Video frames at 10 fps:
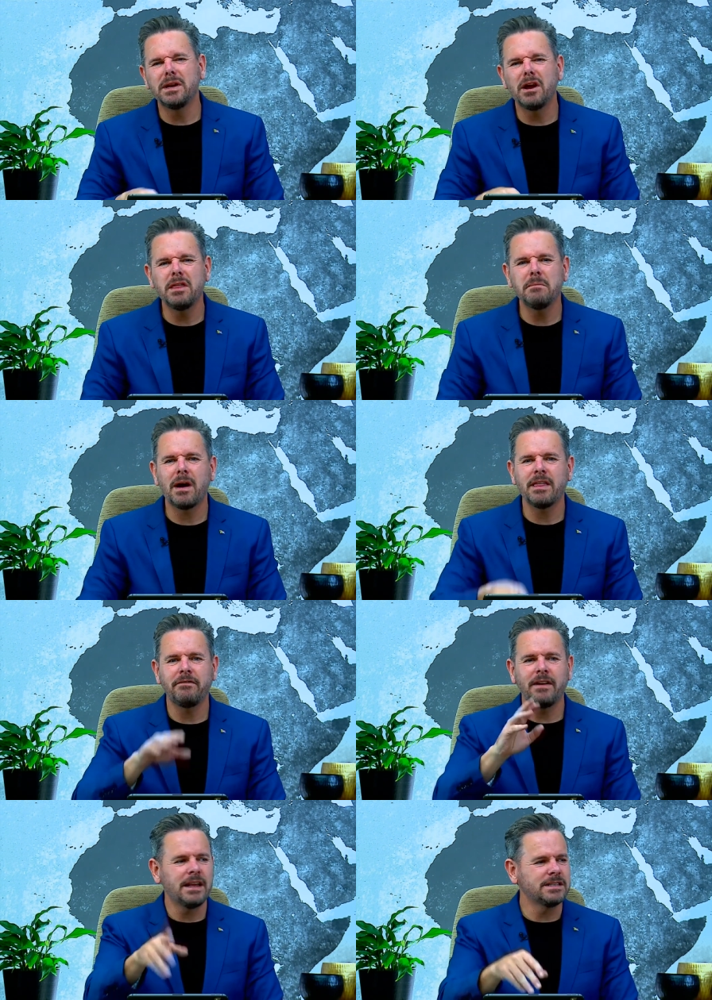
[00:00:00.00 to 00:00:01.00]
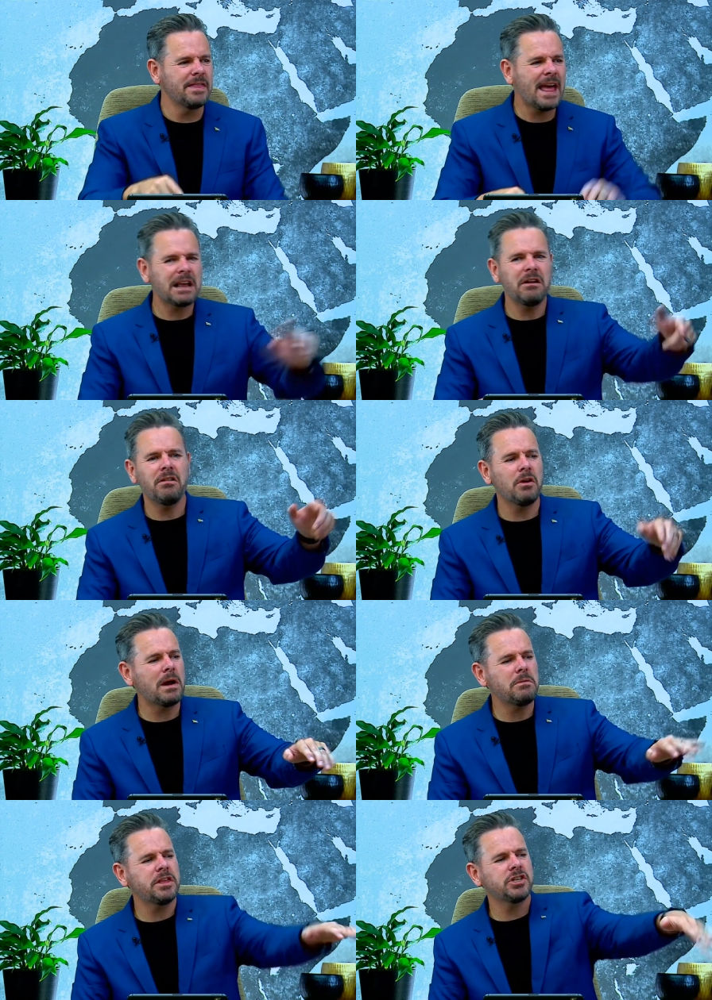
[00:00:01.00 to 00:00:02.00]
We know them by their failures. And that girl, the
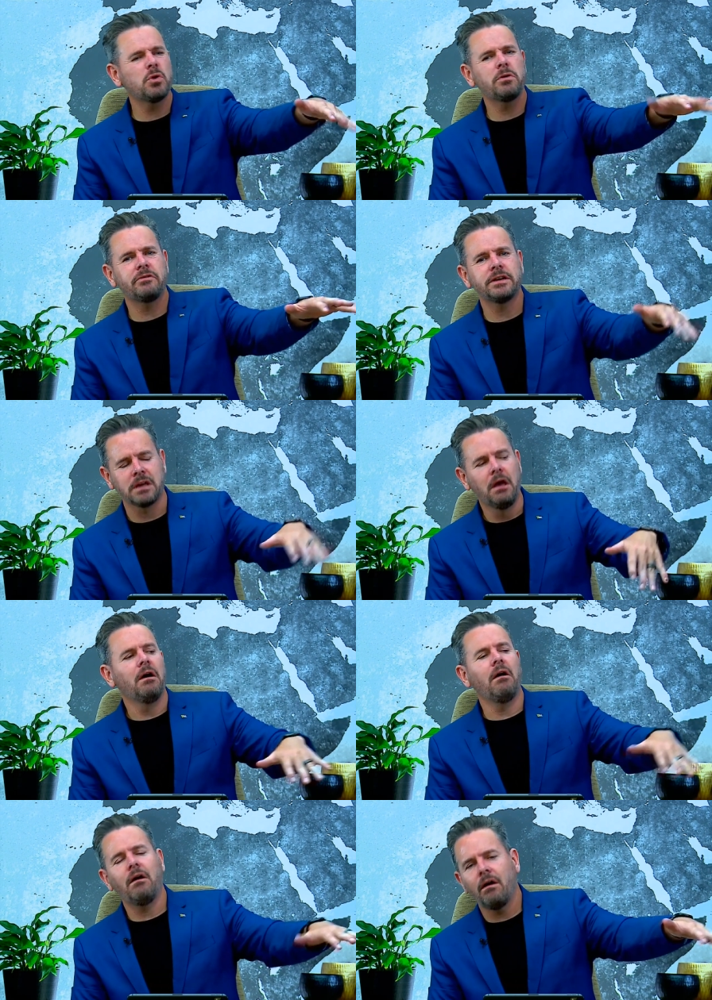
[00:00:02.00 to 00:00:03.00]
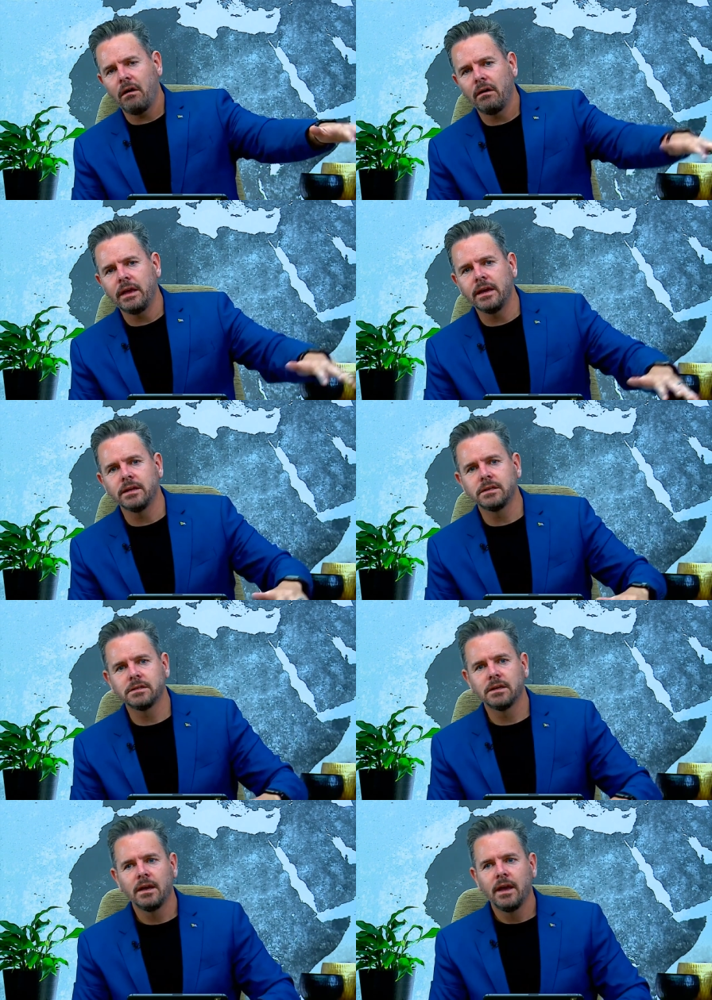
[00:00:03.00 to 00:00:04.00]
one with the short dress, oh, yes.